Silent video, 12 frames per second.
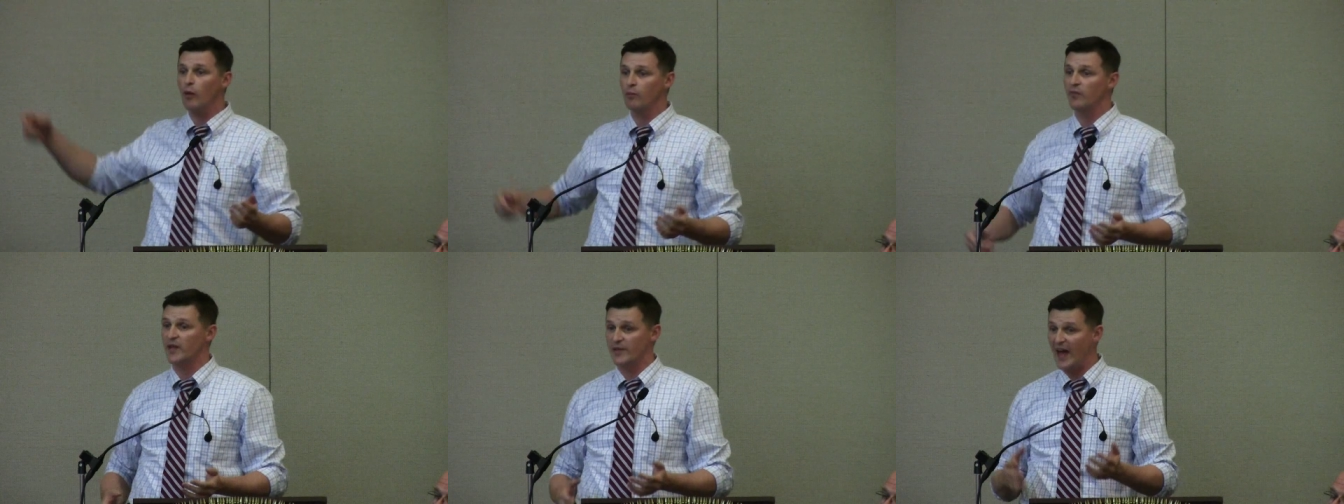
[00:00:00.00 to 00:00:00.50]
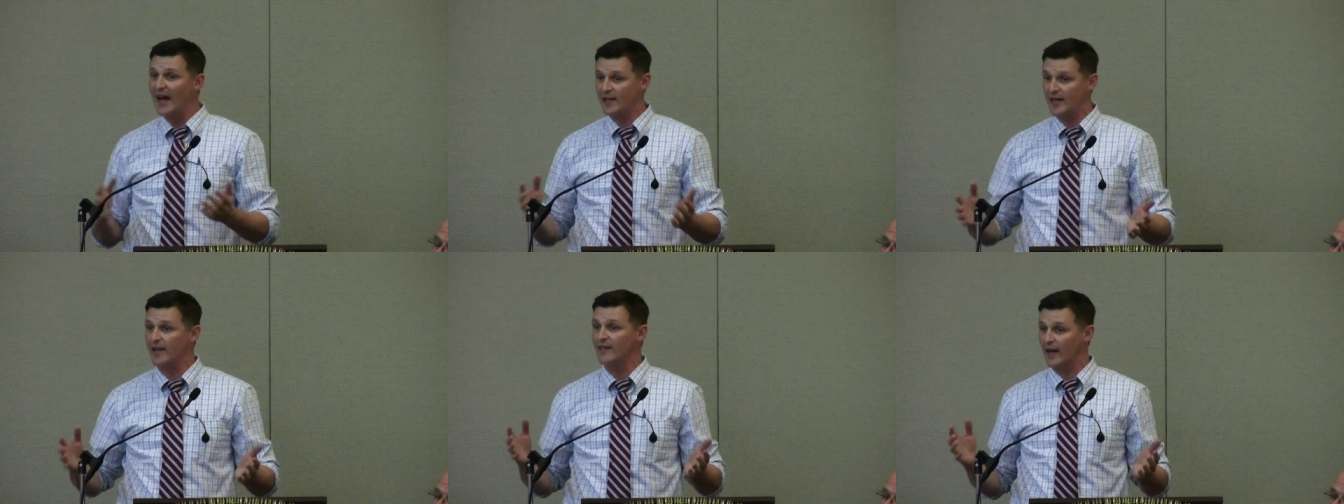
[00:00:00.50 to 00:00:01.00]
Well,
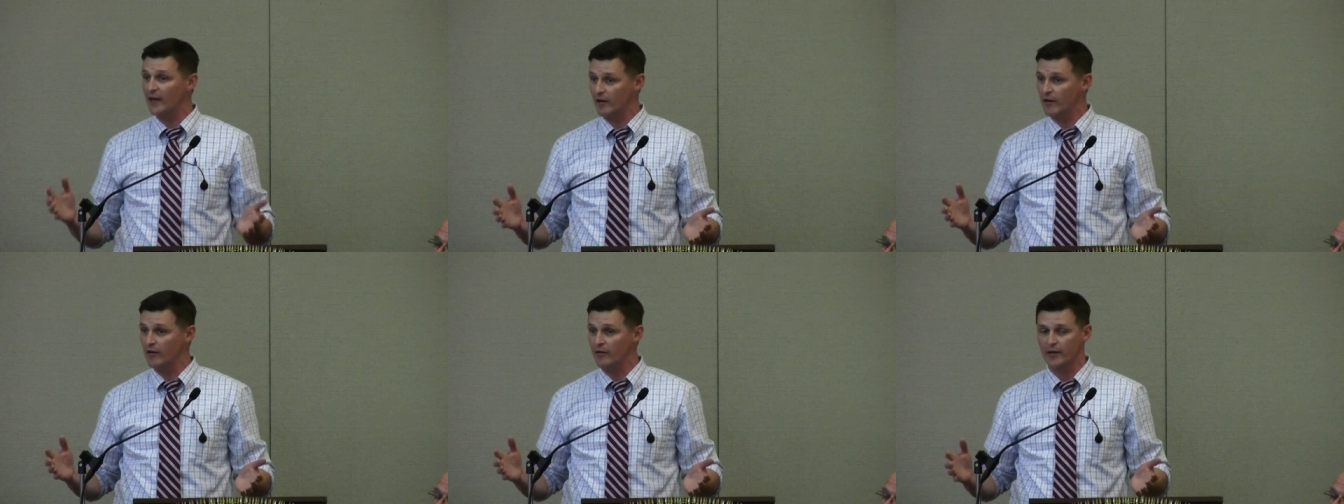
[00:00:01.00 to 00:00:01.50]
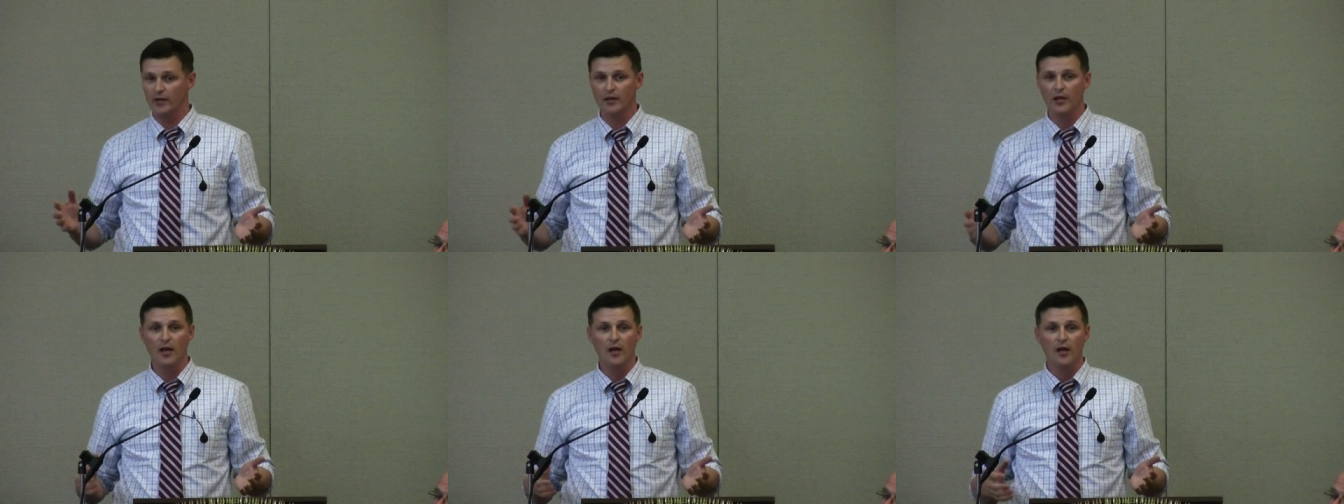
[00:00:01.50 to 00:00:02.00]
that day that worked.
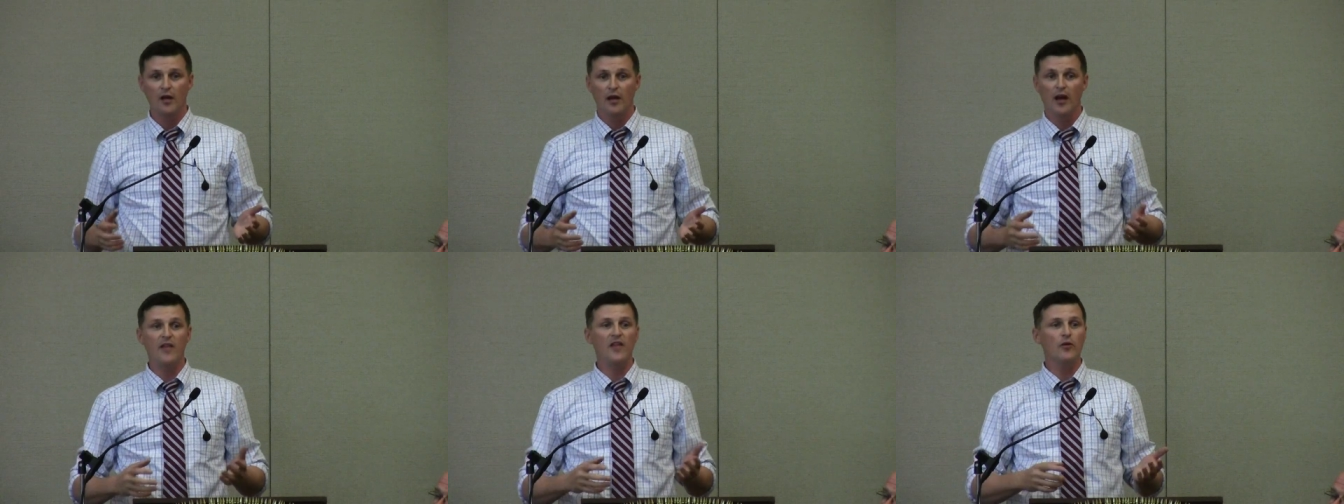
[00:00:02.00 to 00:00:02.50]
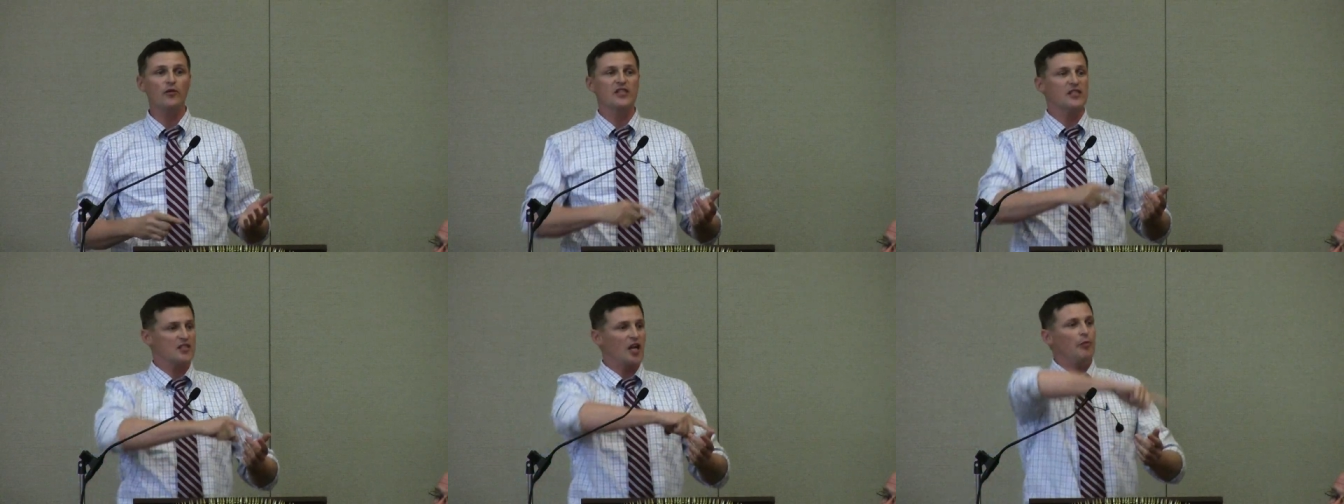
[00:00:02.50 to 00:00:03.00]
And then there were
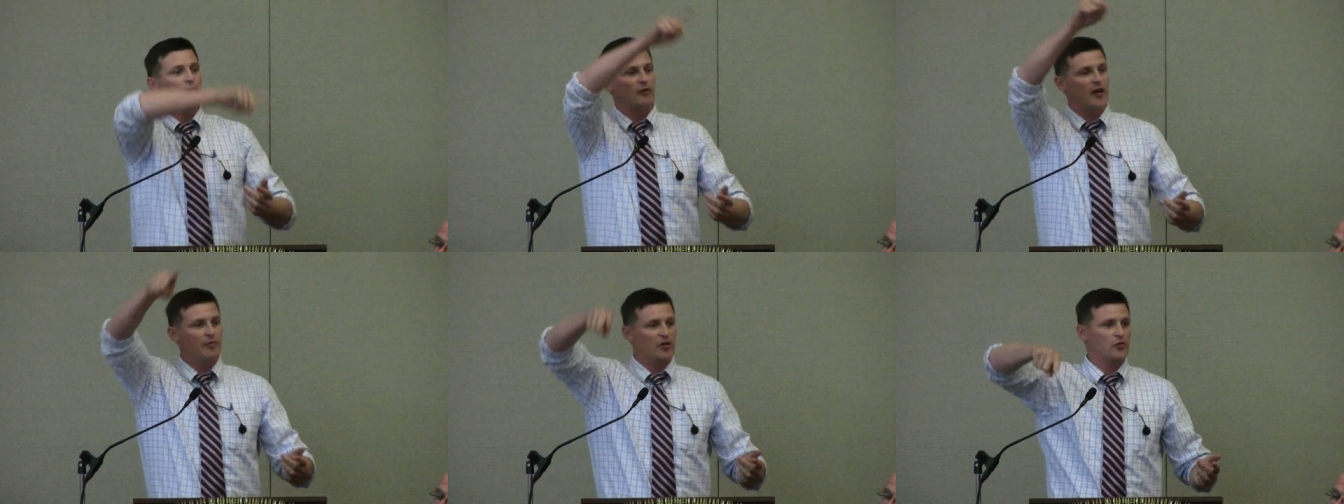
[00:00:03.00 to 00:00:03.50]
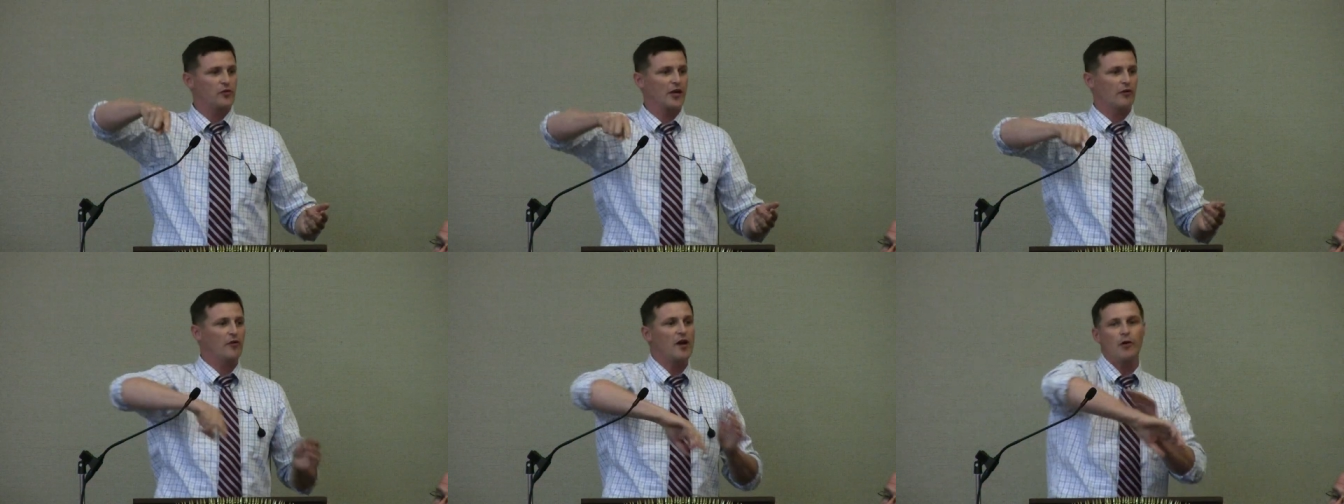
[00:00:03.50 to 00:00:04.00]
these double rainbows. We
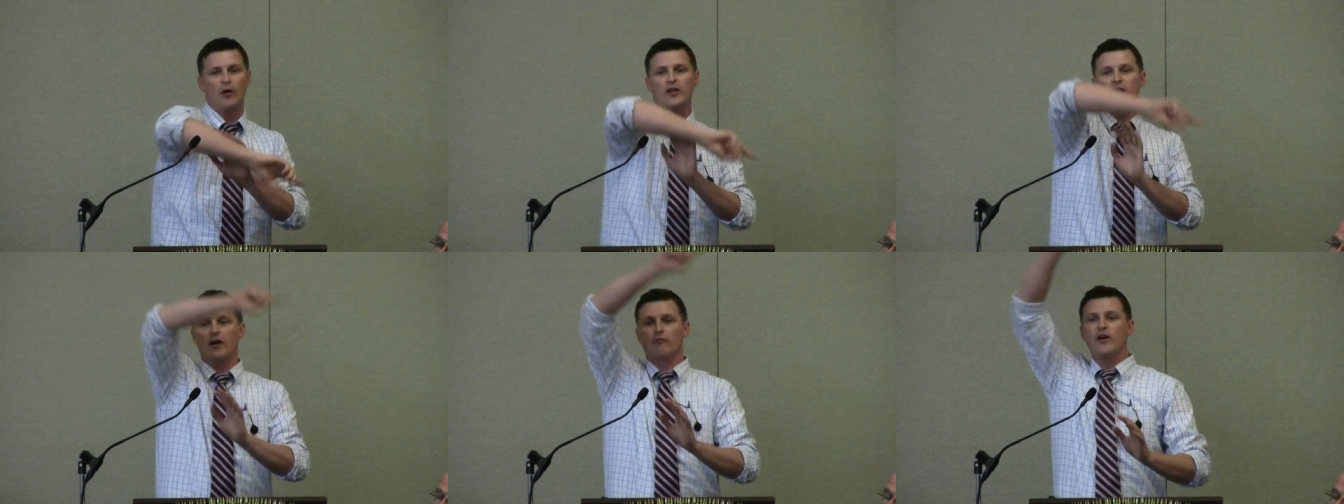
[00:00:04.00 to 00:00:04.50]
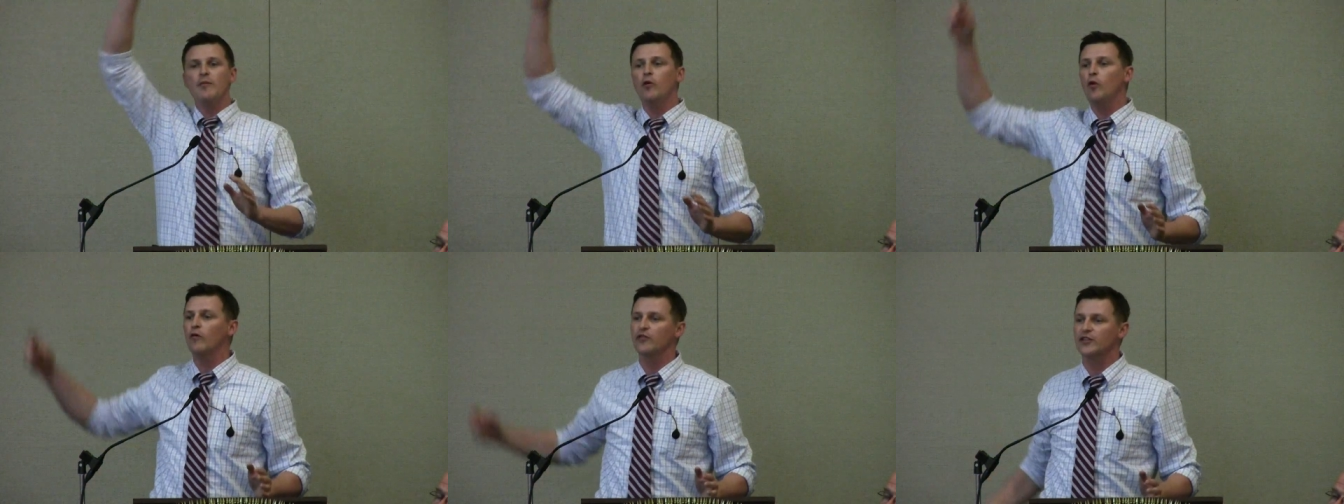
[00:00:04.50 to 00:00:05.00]
had a rainbow and you had a
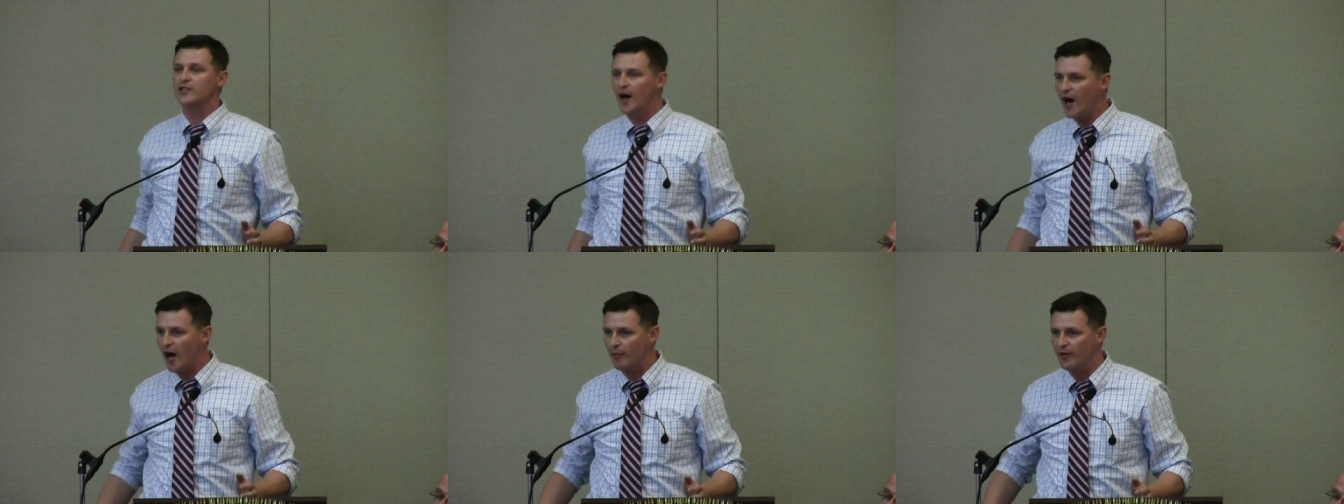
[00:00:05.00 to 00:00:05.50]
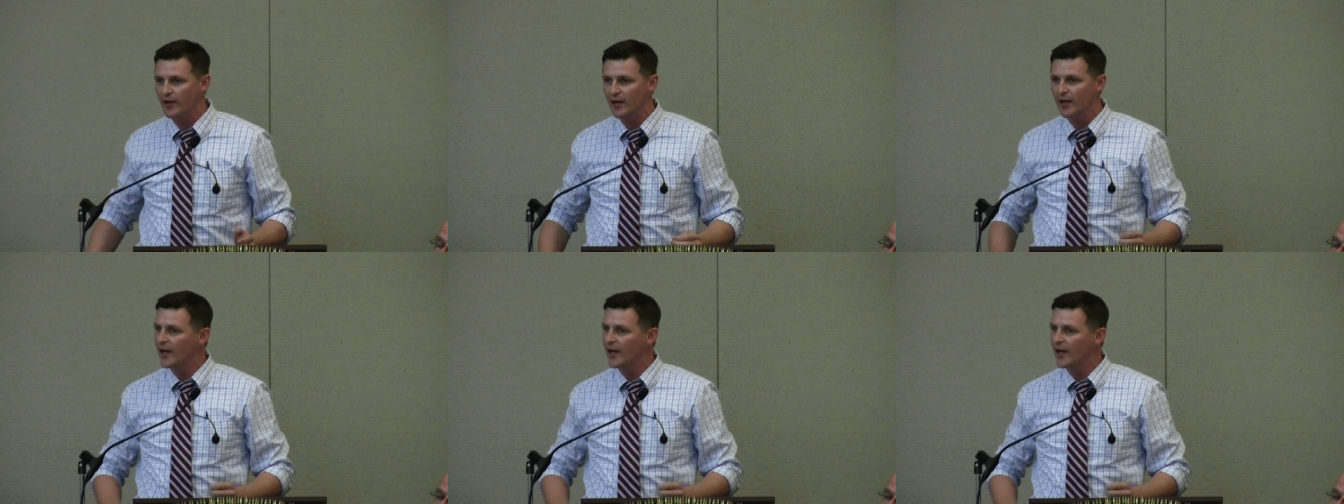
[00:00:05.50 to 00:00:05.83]
rainbow over the top.